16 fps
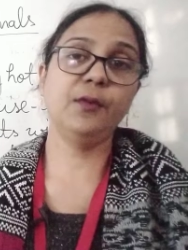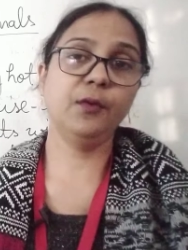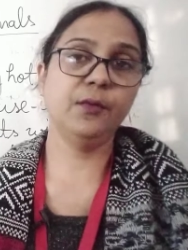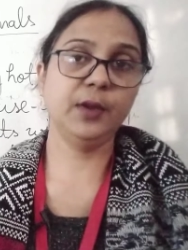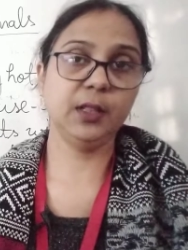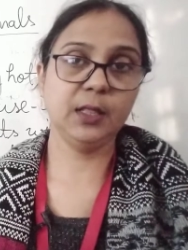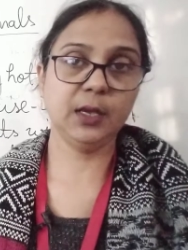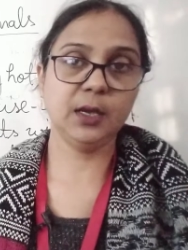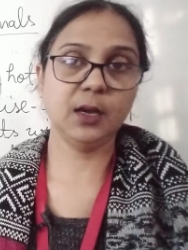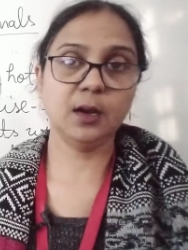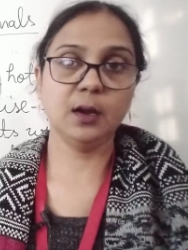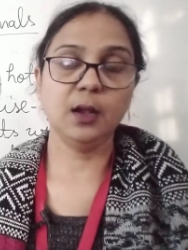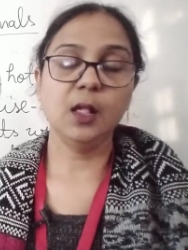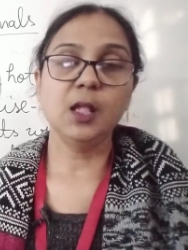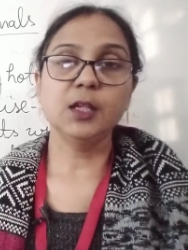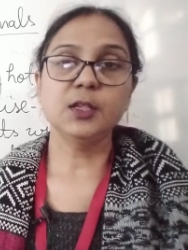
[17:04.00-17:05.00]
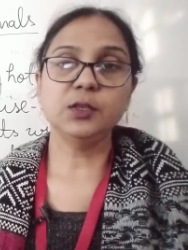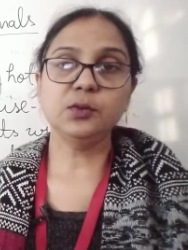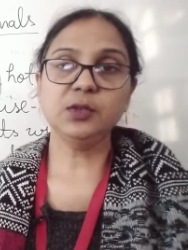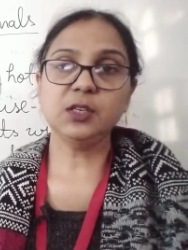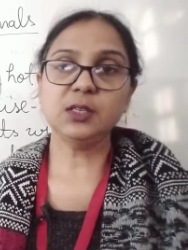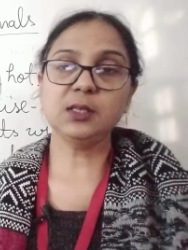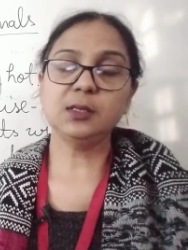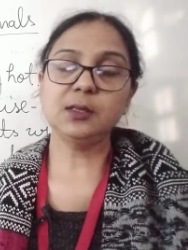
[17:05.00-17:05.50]
over there. So
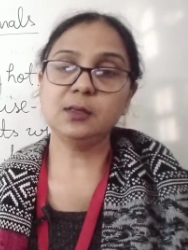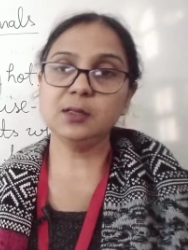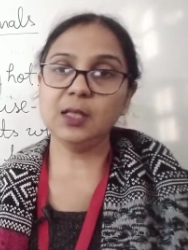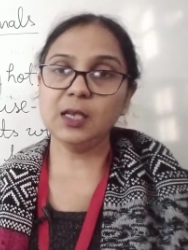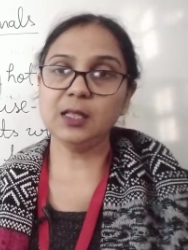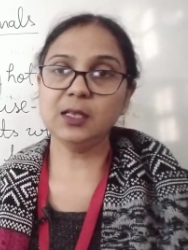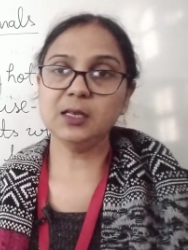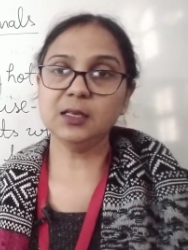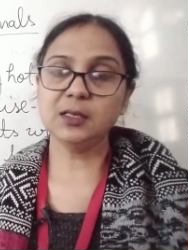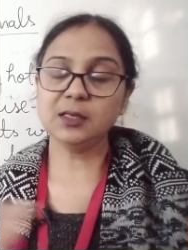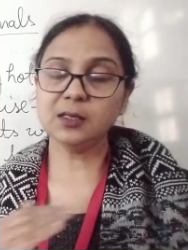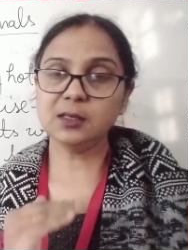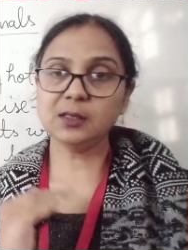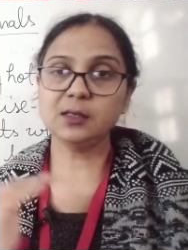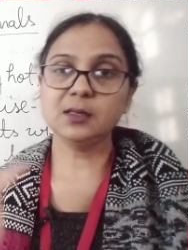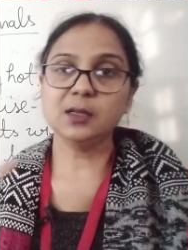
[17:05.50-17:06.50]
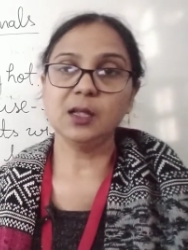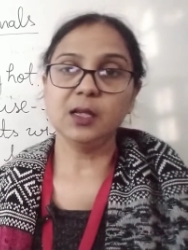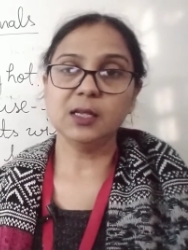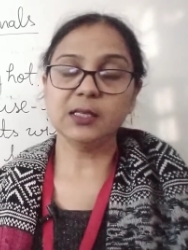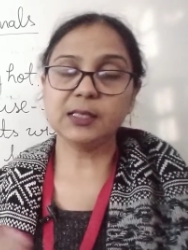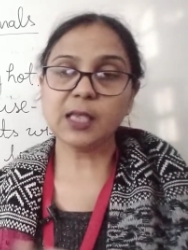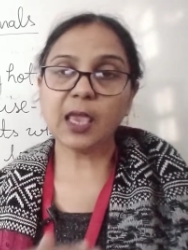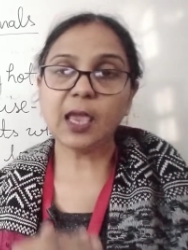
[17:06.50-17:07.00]
they just
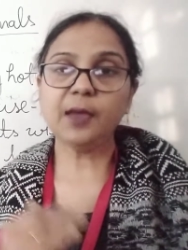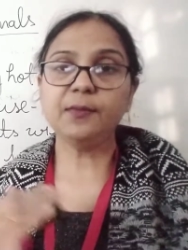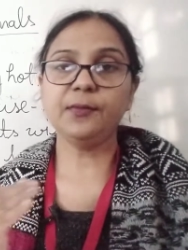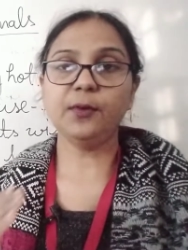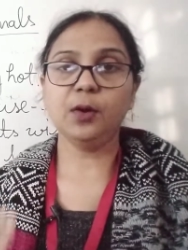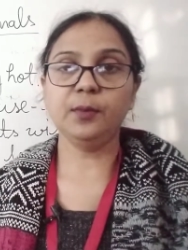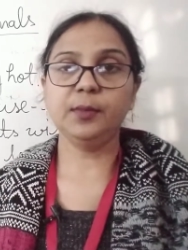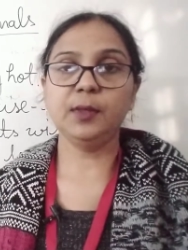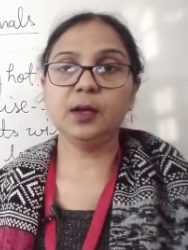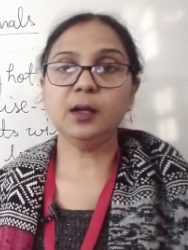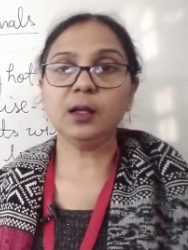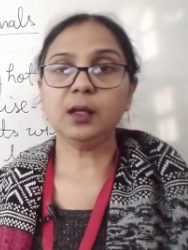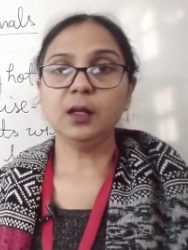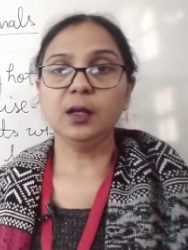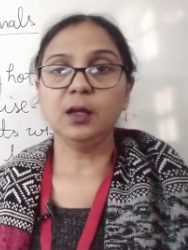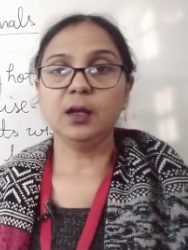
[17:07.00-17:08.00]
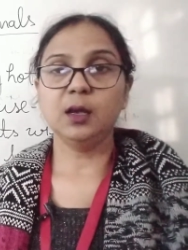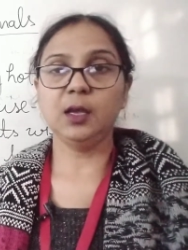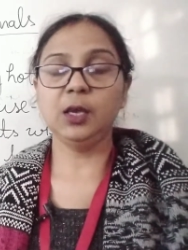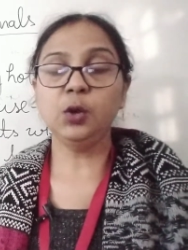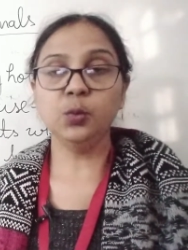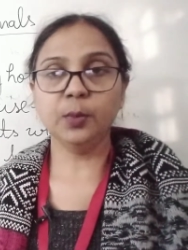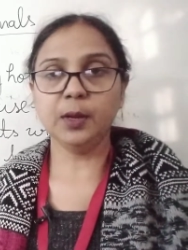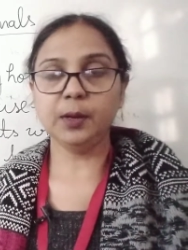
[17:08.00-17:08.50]
escape from the
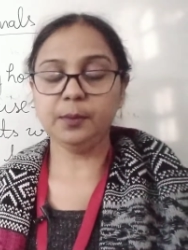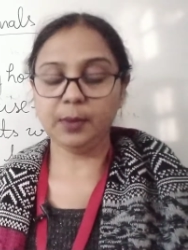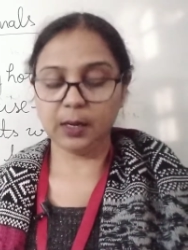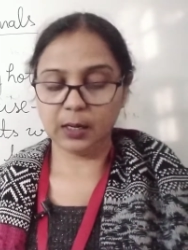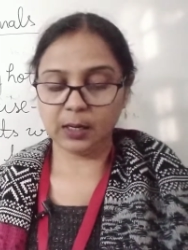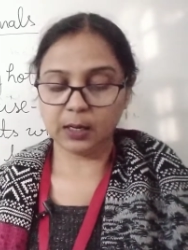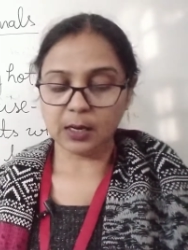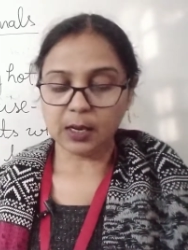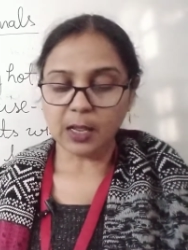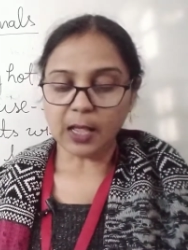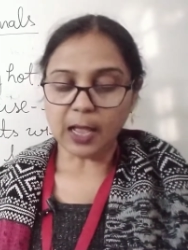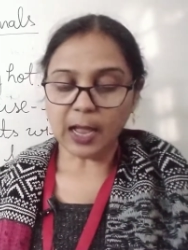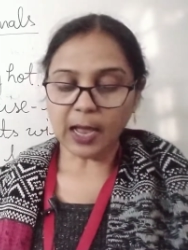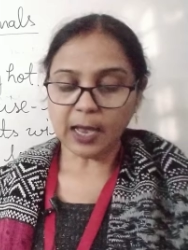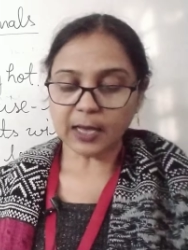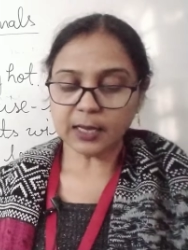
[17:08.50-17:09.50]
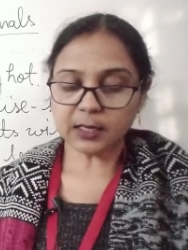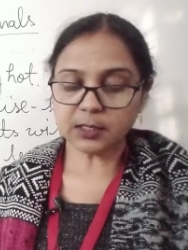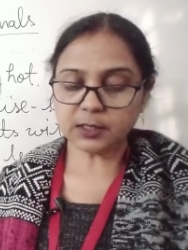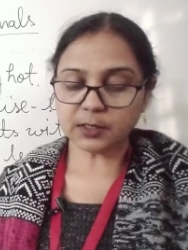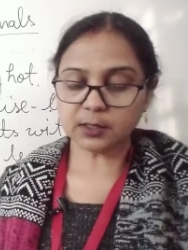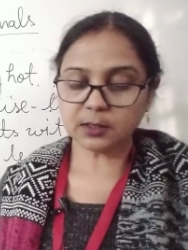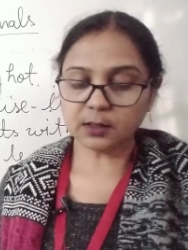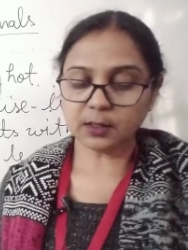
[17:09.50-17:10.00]
human being, and
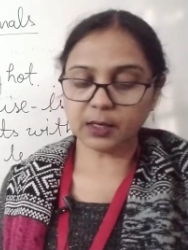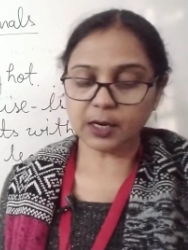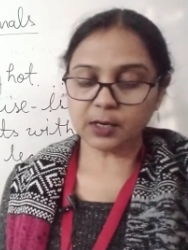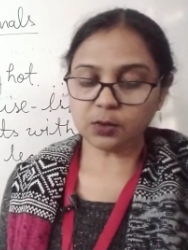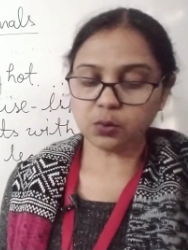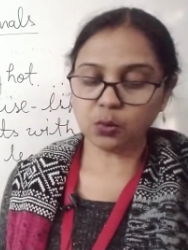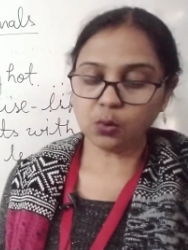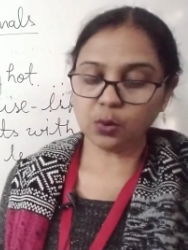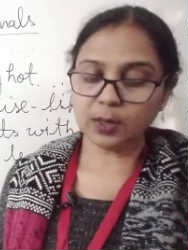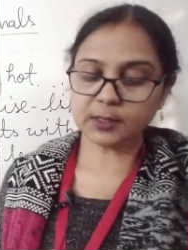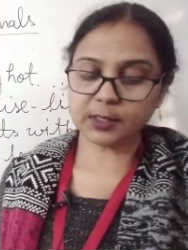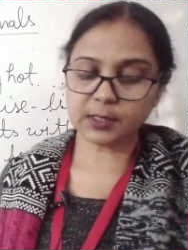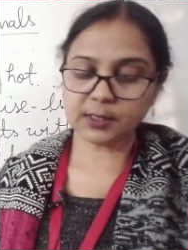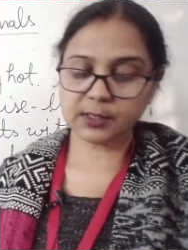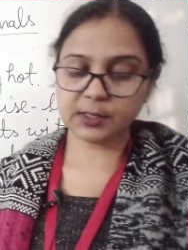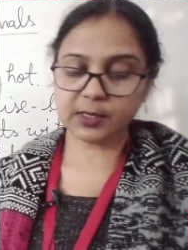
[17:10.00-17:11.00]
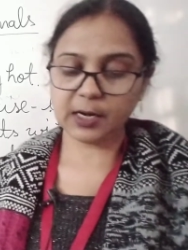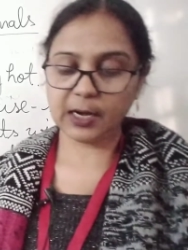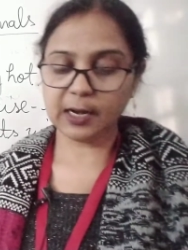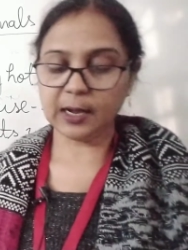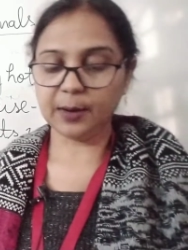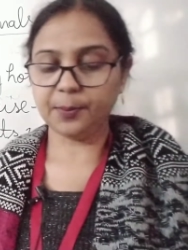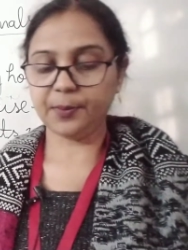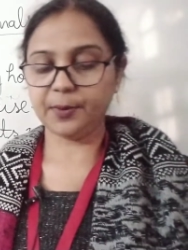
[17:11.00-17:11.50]
it holds its
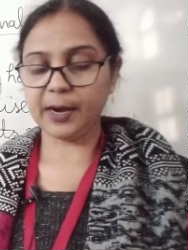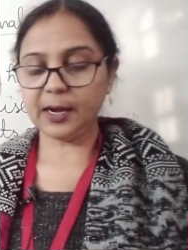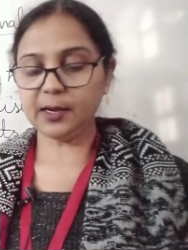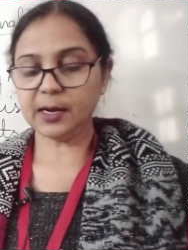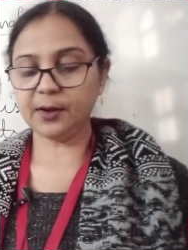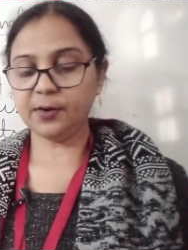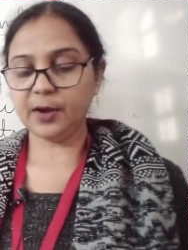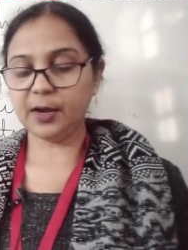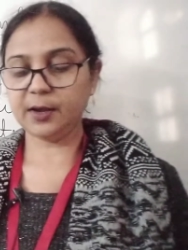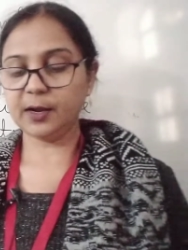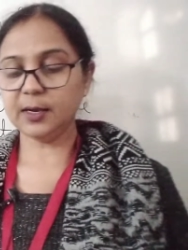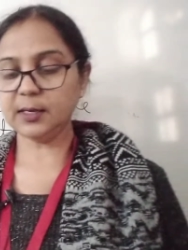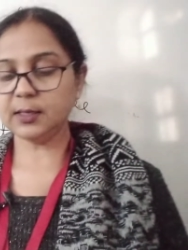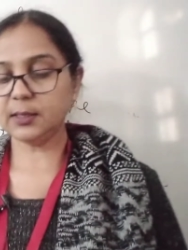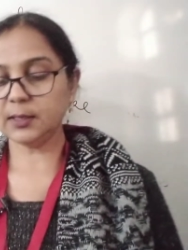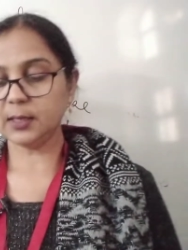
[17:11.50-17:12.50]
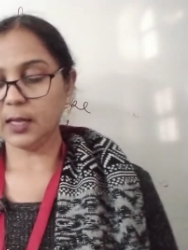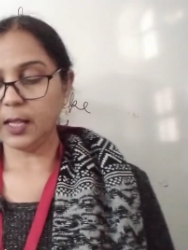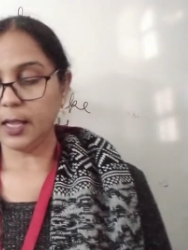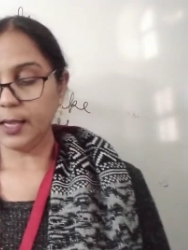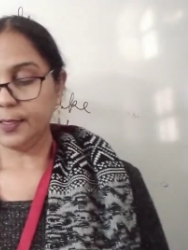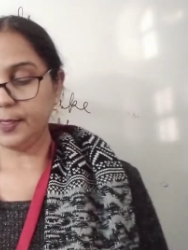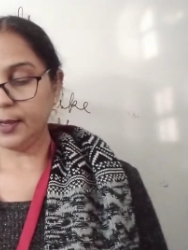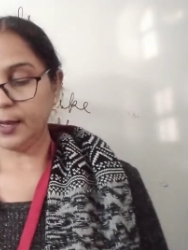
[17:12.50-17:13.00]
tail upright and rattles
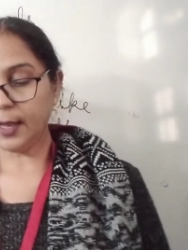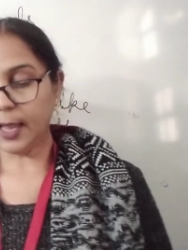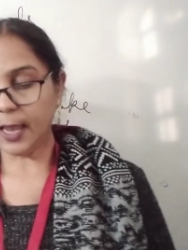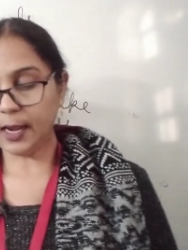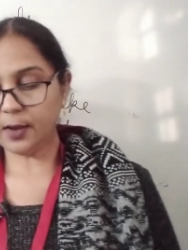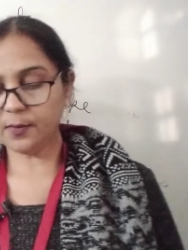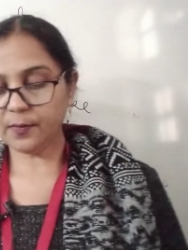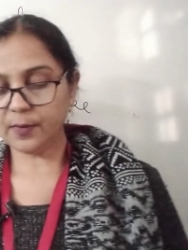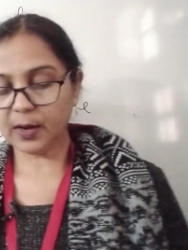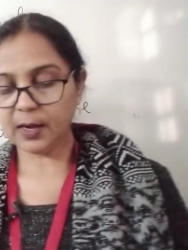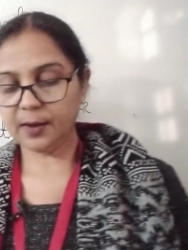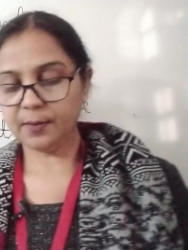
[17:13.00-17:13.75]
the end